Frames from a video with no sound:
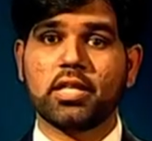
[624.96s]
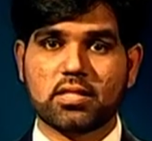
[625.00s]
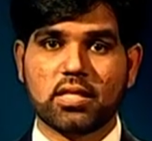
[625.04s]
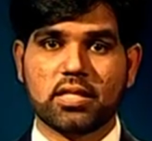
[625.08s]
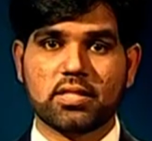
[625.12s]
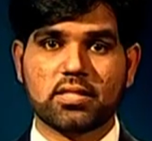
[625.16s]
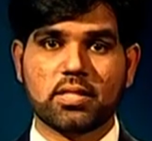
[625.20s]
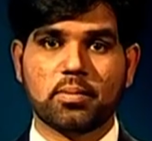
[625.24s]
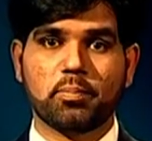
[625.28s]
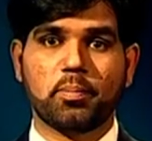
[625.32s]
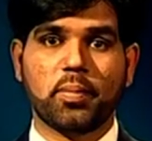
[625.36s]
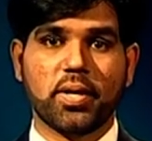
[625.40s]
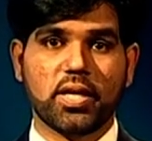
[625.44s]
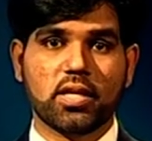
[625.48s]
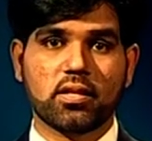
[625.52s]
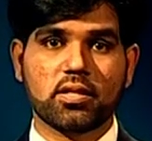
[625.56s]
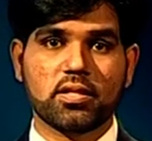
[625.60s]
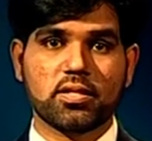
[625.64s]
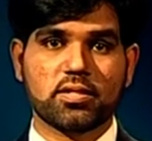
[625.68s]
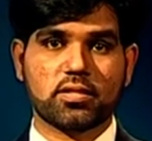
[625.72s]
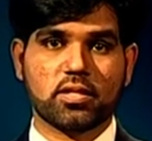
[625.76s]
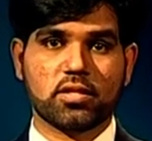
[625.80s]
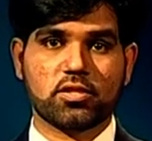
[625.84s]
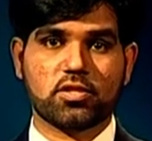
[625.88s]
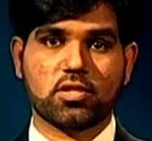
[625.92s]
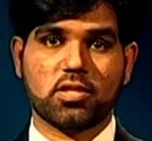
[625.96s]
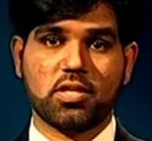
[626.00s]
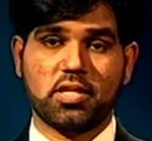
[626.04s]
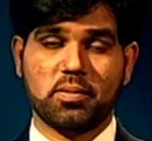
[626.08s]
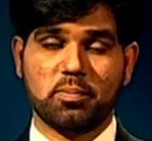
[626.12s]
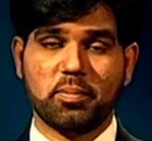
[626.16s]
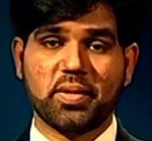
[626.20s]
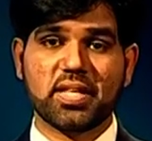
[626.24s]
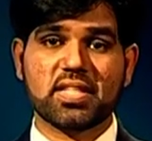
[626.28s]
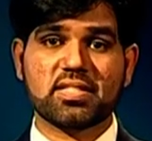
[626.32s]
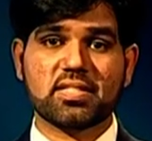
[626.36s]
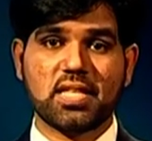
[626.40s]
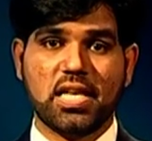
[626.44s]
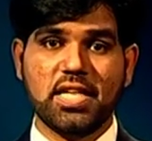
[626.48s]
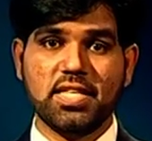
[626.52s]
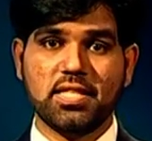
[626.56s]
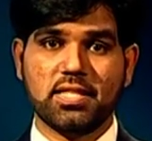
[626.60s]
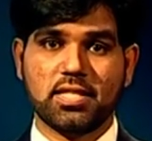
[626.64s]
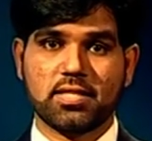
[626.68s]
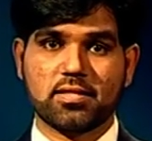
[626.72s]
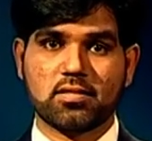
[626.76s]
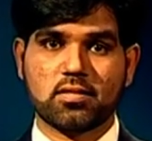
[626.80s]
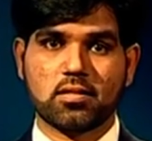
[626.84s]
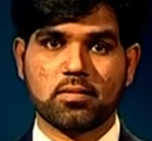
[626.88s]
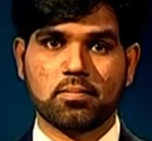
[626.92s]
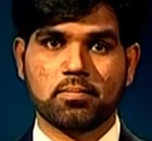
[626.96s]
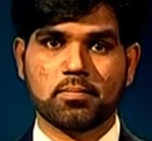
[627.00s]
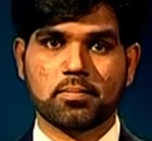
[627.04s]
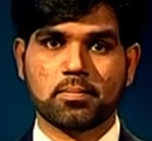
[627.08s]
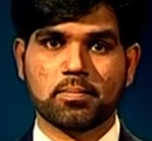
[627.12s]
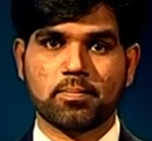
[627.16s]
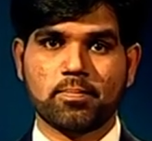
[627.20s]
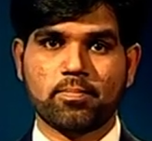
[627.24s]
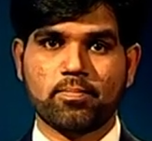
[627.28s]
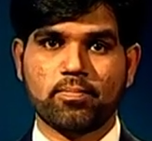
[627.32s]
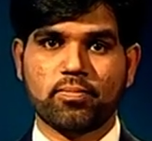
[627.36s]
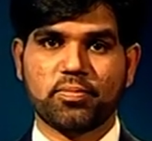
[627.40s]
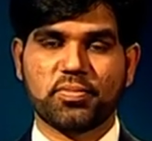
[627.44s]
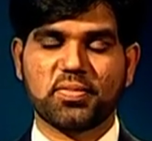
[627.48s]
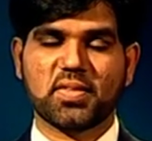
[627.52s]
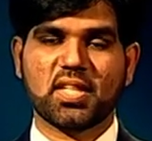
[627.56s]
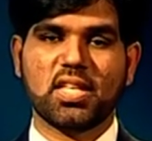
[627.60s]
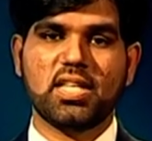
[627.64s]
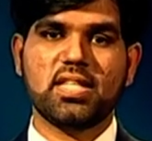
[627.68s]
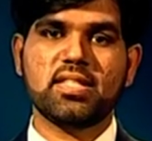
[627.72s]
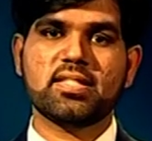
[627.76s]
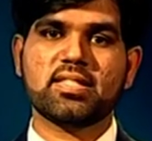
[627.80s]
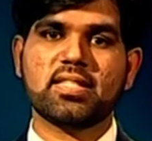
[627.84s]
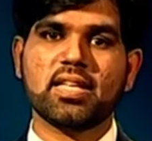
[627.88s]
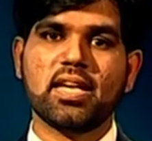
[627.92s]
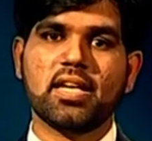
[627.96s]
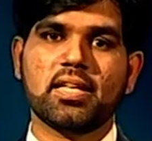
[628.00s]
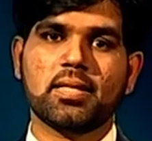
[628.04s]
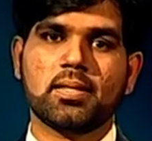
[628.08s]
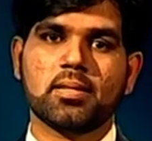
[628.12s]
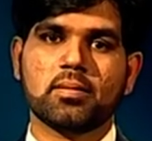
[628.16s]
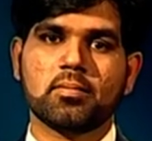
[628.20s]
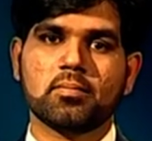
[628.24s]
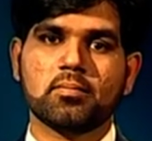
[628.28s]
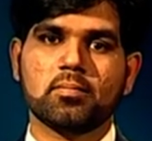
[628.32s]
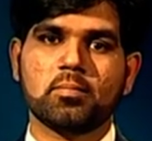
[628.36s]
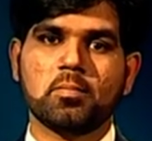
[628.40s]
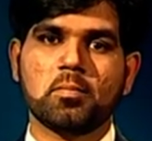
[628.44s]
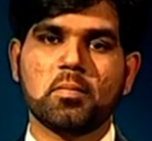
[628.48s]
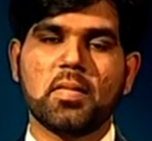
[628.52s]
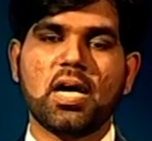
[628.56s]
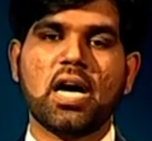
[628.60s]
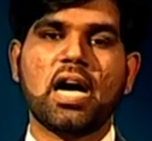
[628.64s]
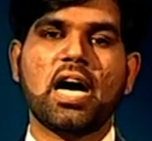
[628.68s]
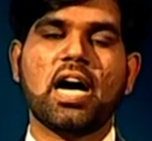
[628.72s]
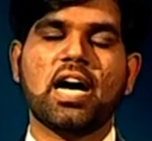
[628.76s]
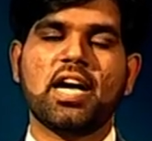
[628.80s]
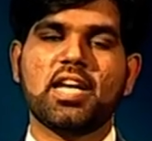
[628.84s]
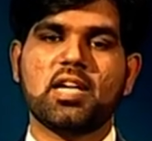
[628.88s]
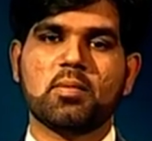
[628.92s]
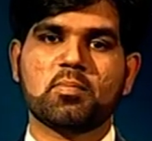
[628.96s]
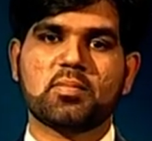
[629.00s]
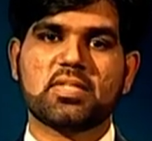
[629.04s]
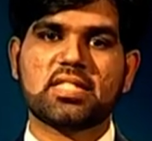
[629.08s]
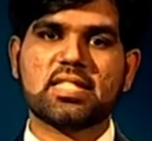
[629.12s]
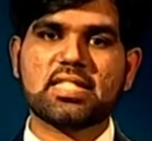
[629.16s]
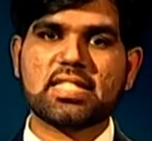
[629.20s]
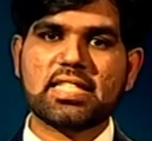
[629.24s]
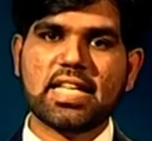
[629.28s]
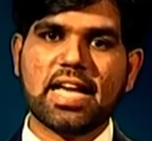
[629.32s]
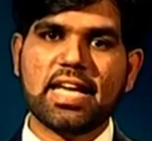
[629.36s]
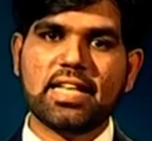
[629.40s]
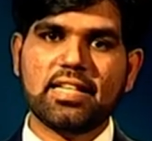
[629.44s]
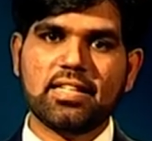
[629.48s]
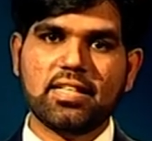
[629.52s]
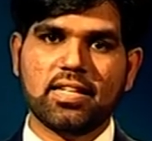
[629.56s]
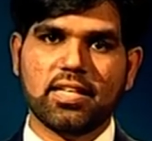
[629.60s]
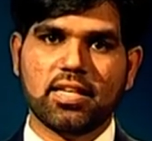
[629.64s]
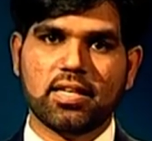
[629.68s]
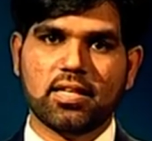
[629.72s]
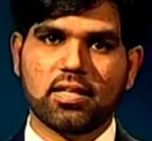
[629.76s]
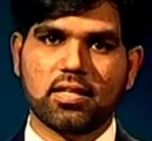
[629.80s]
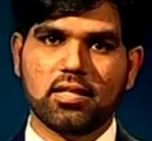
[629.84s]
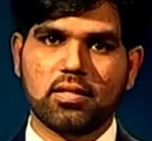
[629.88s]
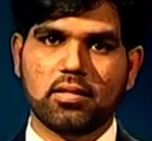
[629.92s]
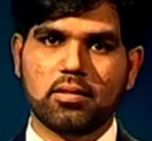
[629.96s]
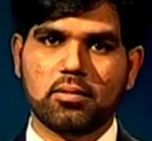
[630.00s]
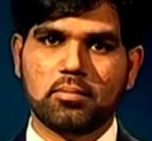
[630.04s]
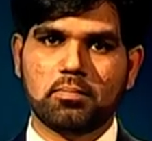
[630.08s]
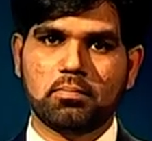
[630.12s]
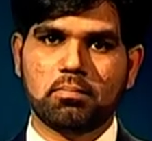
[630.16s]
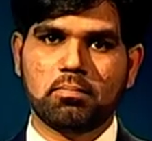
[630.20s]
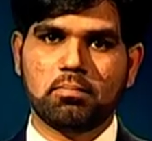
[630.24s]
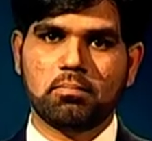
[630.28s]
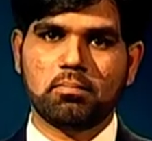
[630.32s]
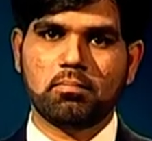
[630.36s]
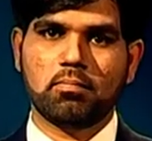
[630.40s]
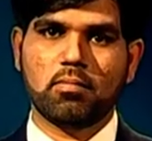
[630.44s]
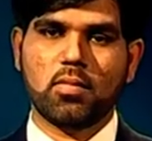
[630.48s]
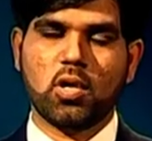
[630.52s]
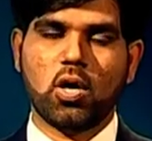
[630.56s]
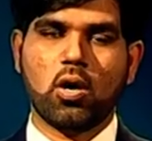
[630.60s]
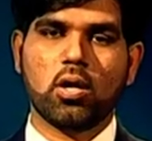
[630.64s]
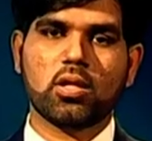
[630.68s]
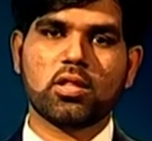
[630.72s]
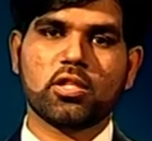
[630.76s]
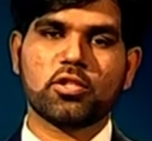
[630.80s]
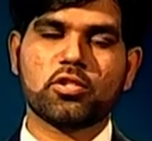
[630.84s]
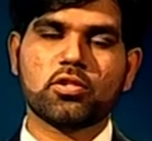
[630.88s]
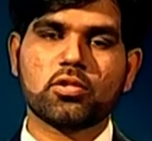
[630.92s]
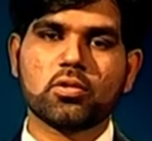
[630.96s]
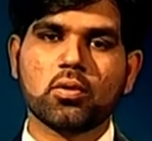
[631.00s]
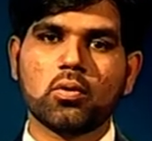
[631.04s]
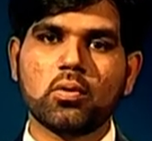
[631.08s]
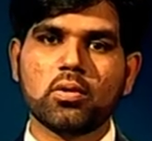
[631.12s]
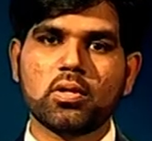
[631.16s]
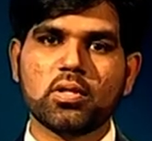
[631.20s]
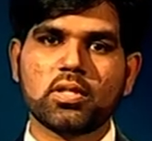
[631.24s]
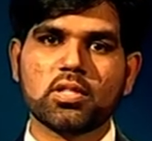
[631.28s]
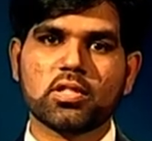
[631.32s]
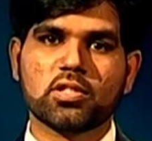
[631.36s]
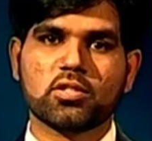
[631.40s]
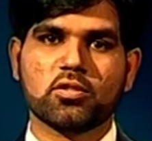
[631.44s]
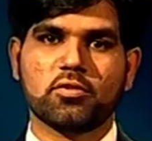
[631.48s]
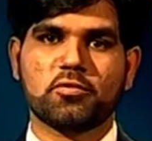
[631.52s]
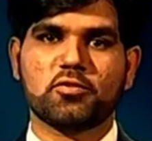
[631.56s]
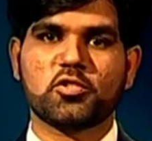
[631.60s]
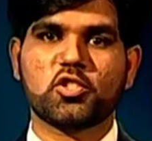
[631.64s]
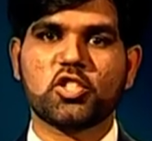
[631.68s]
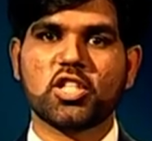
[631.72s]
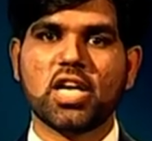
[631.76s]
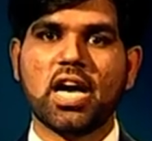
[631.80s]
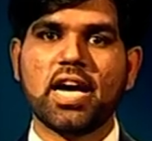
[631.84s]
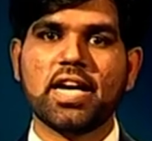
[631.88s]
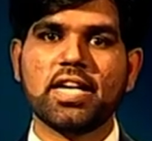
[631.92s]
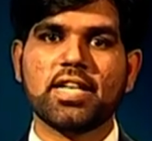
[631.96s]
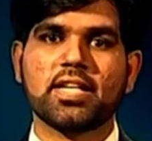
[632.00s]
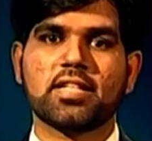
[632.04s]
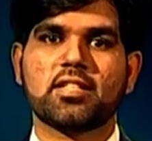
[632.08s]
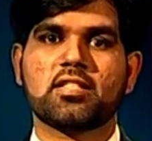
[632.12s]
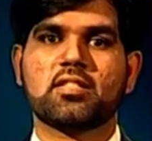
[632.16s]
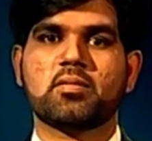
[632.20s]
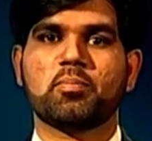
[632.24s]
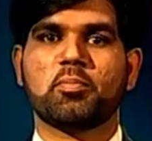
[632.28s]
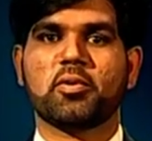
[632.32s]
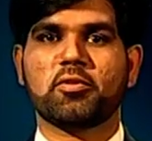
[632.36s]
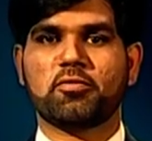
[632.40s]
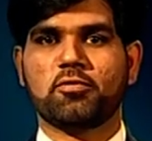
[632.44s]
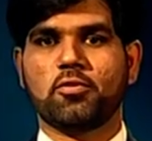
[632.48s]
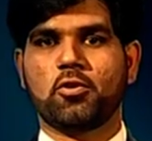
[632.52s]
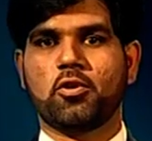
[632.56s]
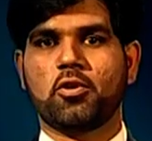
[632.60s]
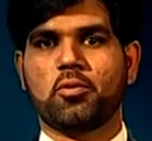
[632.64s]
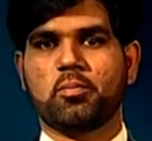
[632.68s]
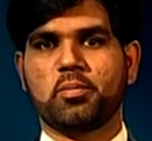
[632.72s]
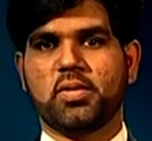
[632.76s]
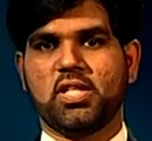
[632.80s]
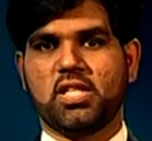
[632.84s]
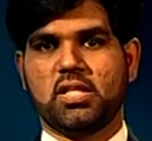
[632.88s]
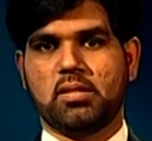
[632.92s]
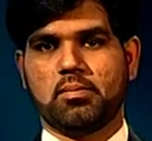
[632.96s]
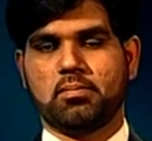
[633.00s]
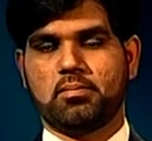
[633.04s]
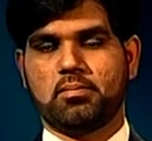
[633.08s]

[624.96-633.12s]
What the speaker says: as a big researcher and big scientist, he said, "I am standing on the shoulders of giants before me."